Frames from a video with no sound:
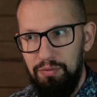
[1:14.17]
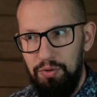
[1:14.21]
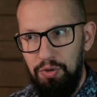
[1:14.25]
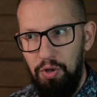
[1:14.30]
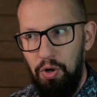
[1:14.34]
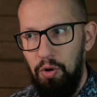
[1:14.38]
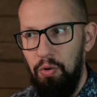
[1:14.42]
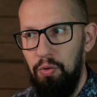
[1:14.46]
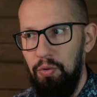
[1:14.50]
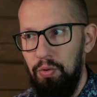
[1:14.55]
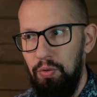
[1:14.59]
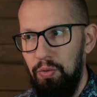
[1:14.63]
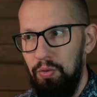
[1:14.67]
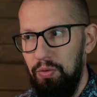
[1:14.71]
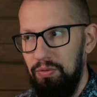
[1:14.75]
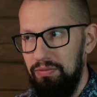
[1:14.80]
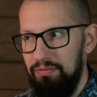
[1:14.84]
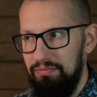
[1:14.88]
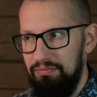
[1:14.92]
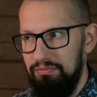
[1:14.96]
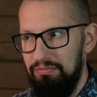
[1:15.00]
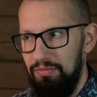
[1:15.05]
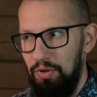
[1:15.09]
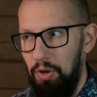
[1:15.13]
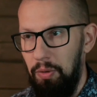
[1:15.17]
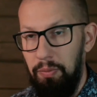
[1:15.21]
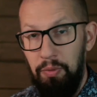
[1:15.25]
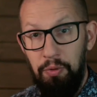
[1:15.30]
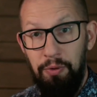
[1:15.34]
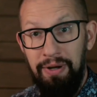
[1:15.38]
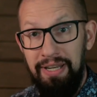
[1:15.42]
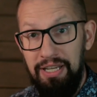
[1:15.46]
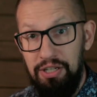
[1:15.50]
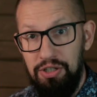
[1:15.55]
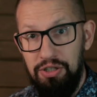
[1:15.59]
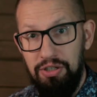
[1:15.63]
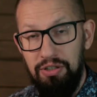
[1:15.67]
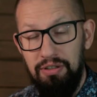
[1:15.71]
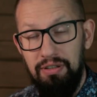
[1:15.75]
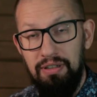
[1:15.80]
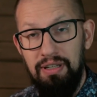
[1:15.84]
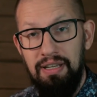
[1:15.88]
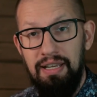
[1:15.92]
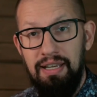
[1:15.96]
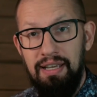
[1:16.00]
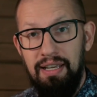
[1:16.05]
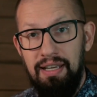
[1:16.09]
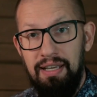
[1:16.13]
cooperation
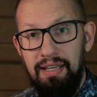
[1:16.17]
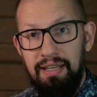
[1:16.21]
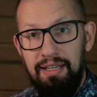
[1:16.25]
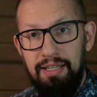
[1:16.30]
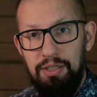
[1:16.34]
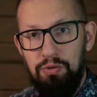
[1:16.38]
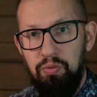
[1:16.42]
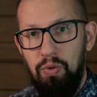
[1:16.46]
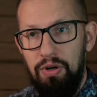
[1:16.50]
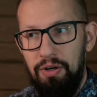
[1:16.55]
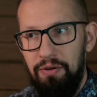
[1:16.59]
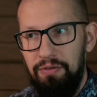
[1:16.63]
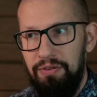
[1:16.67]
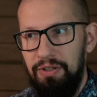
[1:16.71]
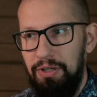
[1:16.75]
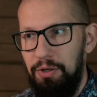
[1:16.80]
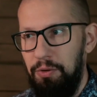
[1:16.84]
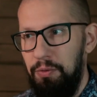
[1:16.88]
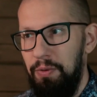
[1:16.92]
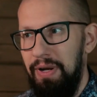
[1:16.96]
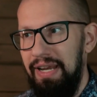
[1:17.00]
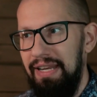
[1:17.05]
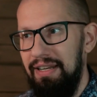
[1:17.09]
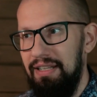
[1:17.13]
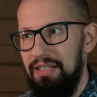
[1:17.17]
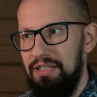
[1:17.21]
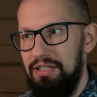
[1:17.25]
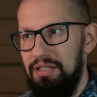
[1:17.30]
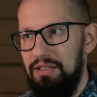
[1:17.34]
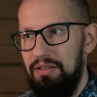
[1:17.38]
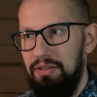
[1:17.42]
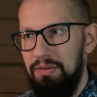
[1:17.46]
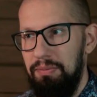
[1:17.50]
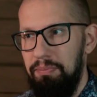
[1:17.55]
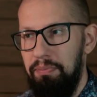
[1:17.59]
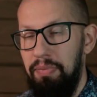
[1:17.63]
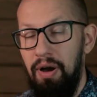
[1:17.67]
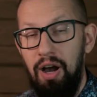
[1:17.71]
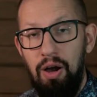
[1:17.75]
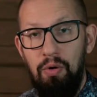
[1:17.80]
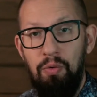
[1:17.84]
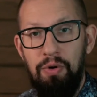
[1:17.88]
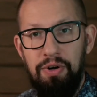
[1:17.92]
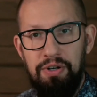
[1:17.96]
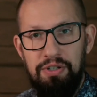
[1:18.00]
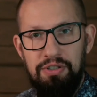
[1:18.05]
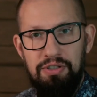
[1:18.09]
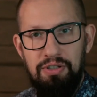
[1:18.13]
is one of the greatest
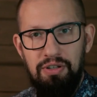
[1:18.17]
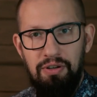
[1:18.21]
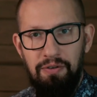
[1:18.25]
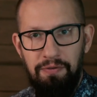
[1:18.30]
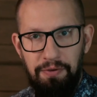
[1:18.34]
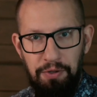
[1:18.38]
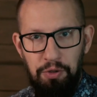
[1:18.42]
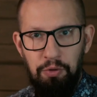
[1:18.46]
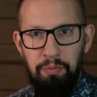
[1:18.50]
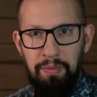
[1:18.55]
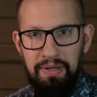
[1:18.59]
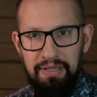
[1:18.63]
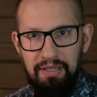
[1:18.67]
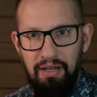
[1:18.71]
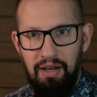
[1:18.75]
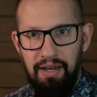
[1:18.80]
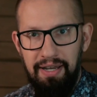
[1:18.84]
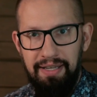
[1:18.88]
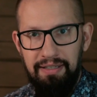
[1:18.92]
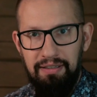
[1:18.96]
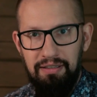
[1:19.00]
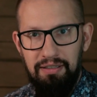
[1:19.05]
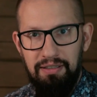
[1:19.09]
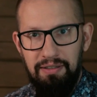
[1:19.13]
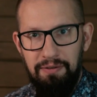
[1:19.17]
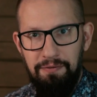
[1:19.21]
powers of humankind.